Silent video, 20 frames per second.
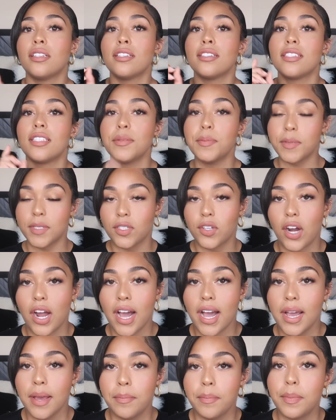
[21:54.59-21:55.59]

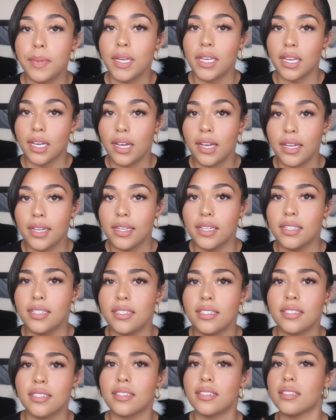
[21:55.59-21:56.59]
Subscribe
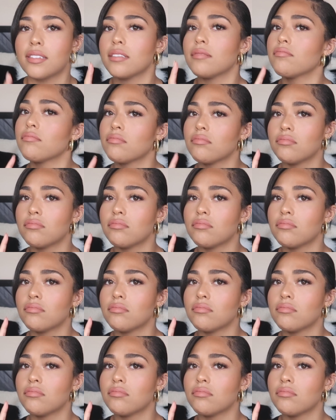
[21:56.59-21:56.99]
because